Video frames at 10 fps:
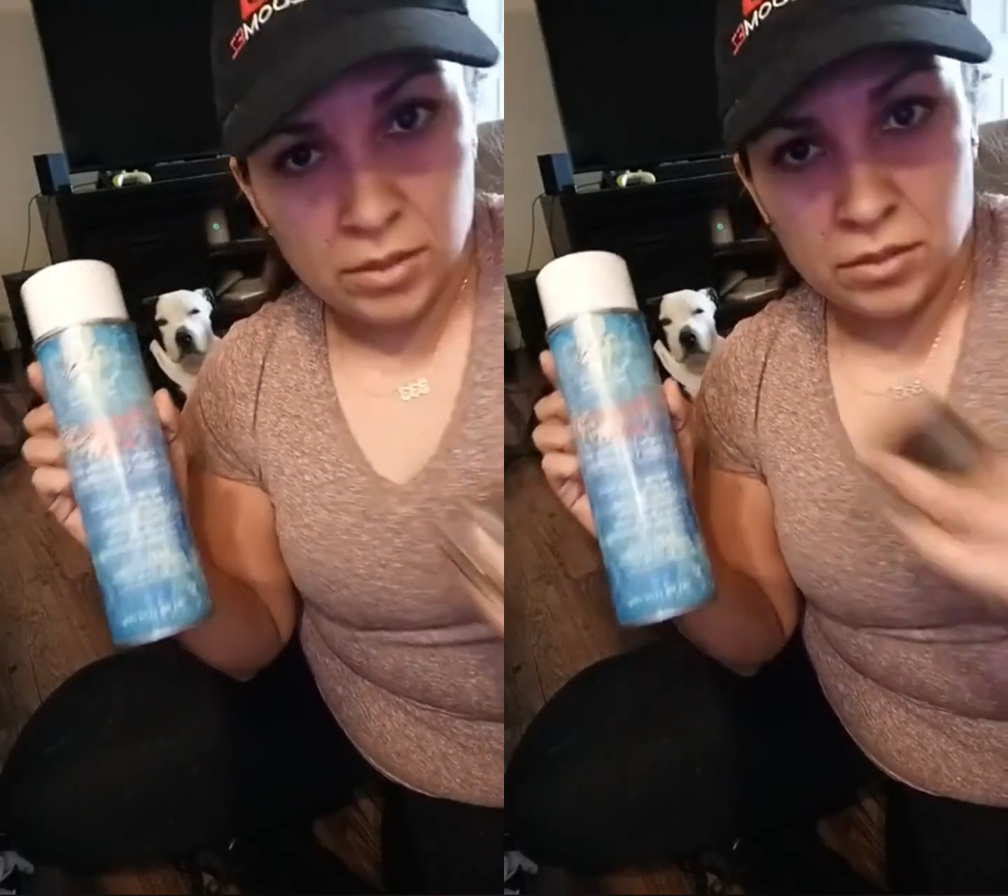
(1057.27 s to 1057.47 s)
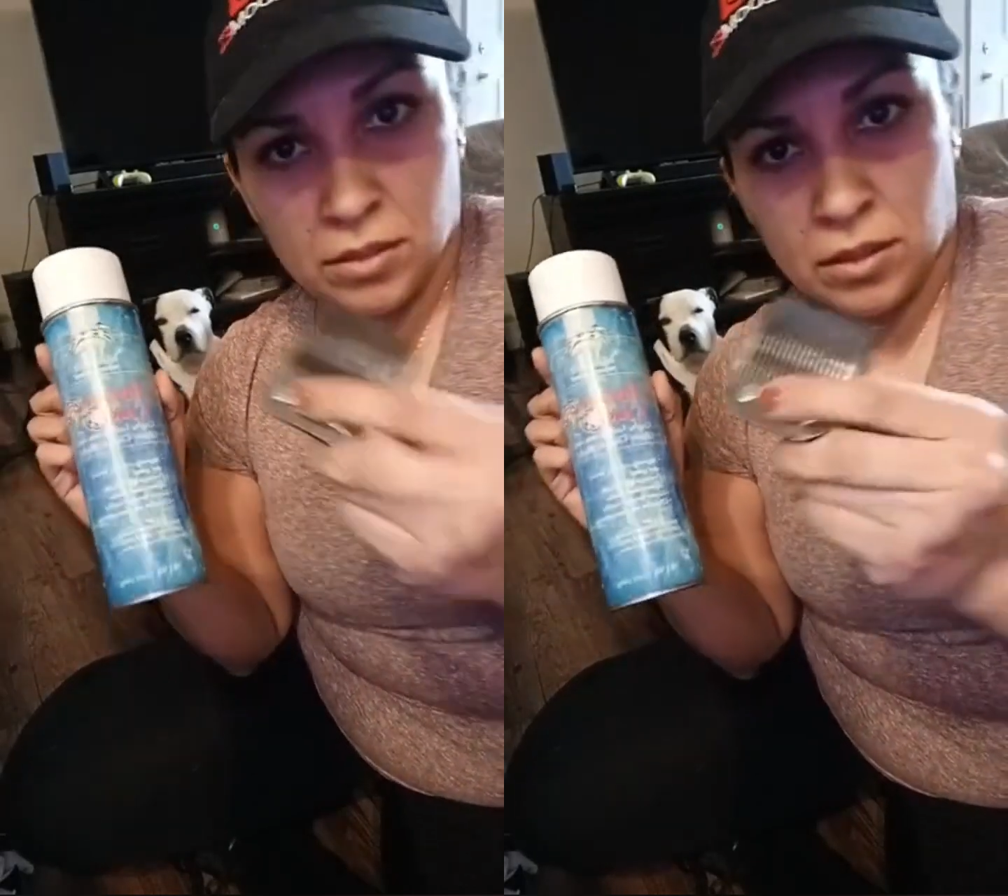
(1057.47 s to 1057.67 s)

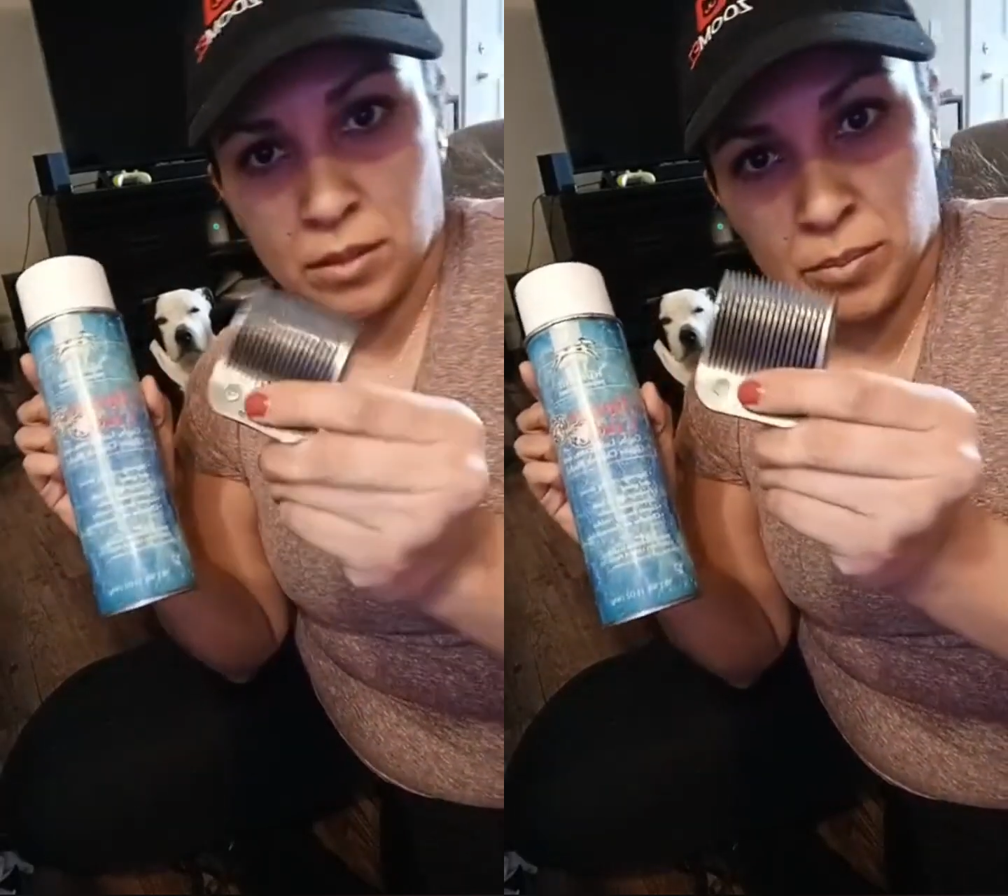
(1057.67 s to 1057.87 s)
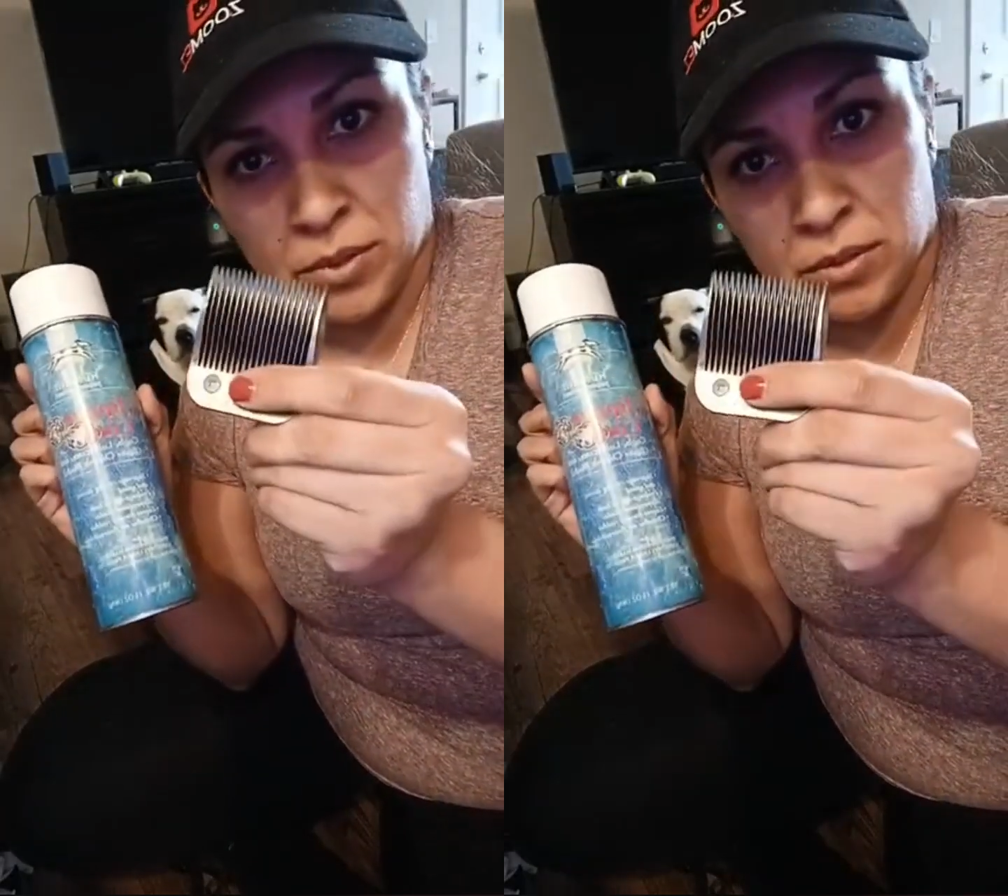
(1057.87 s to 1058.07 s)
are the
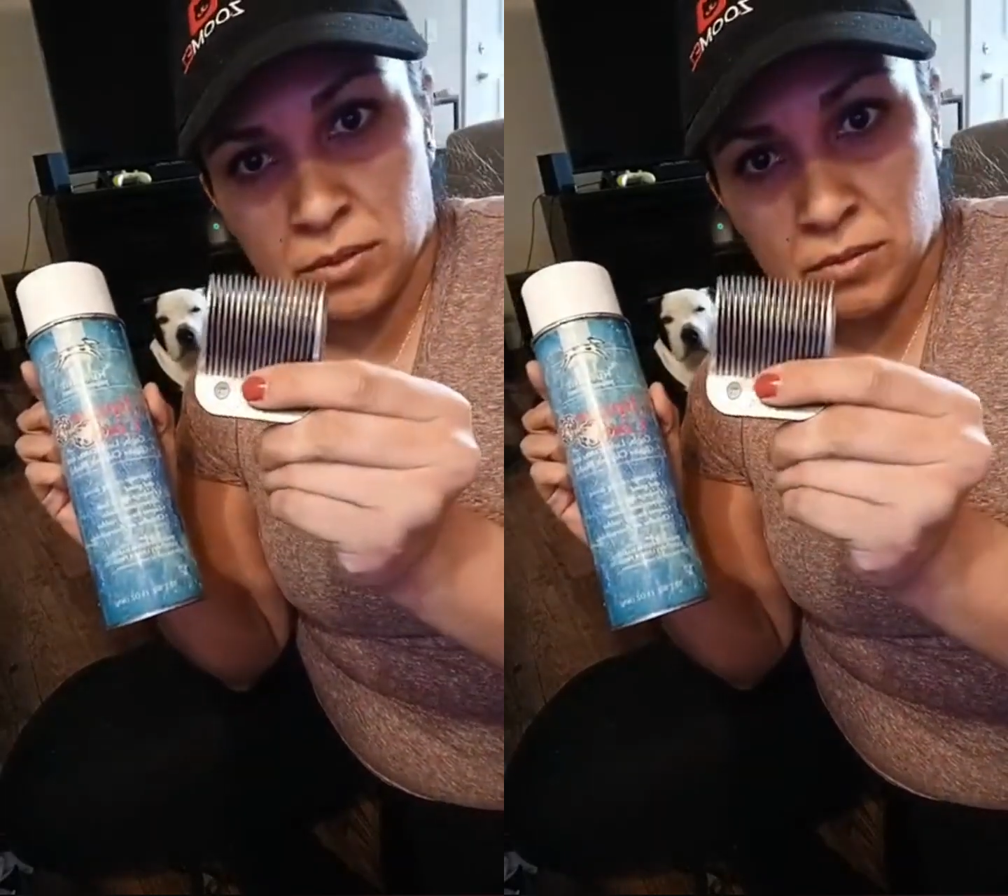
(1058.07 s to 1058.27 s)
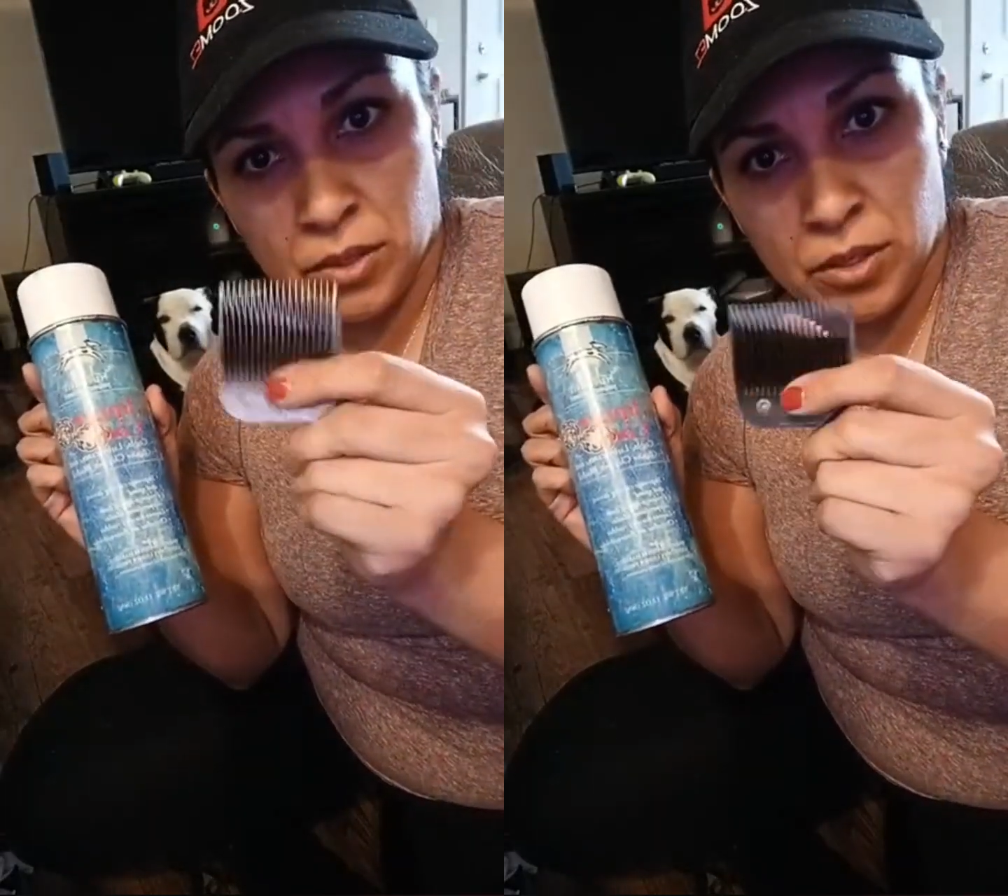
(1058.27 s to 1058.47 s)
clippers.
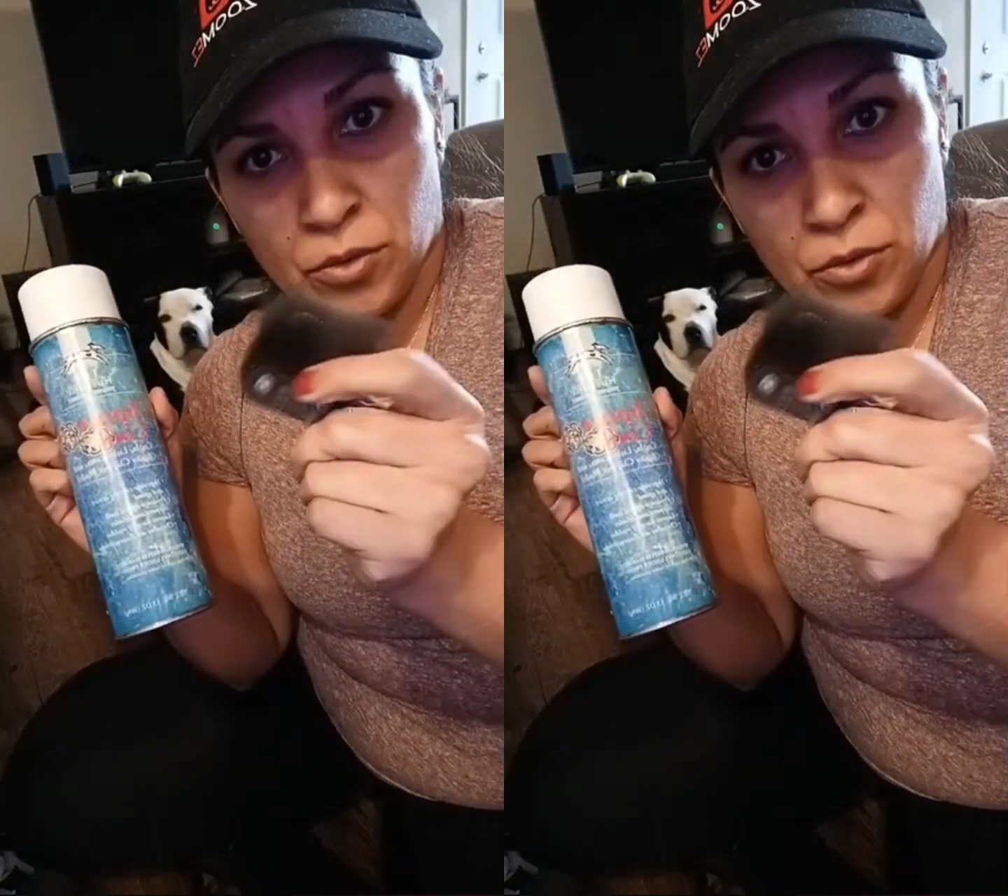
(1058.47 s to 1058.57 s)
When you're